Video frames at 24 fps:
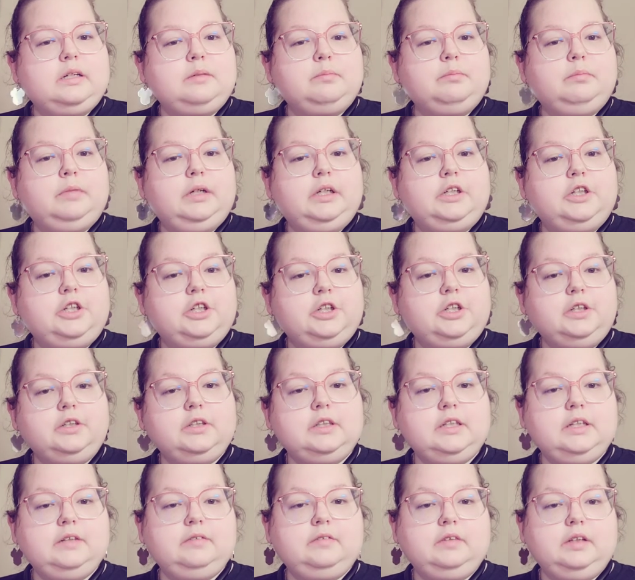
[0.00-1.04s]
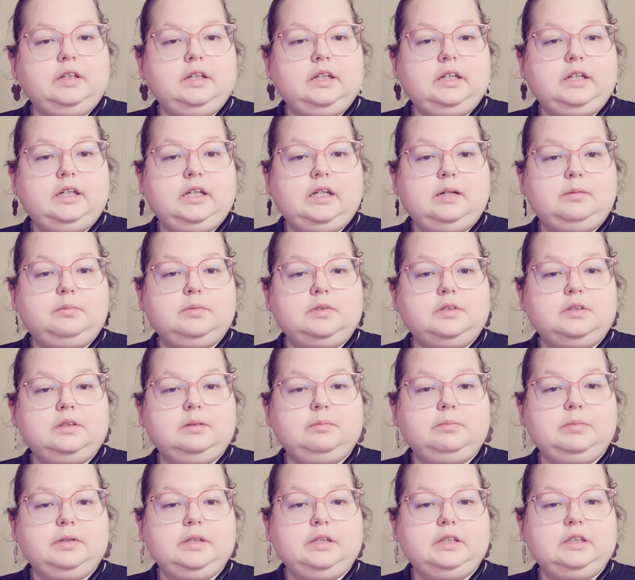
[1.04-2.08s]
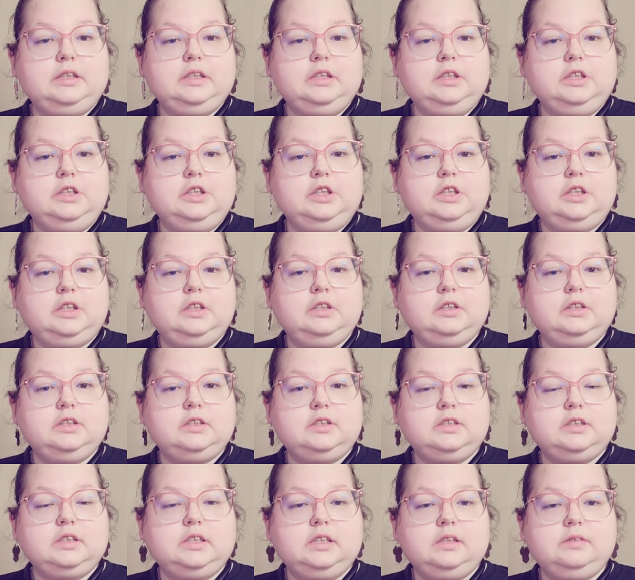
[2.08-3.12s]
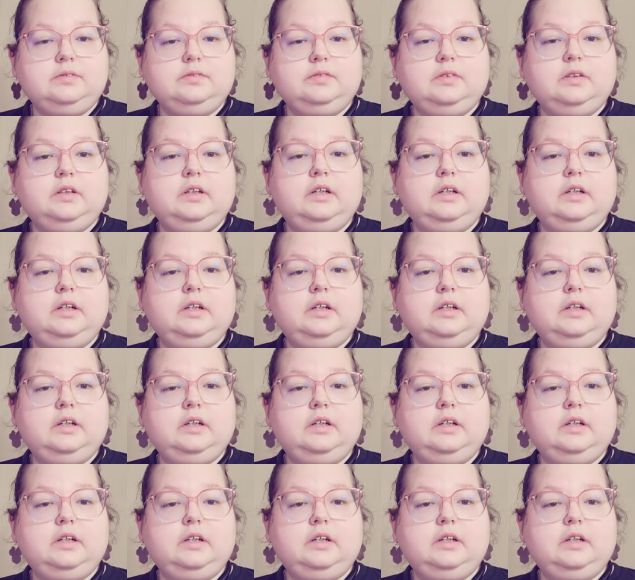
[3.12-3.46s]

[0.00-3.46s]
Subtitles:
my shirts, I have to get at Amazon, but the jeans and stuff,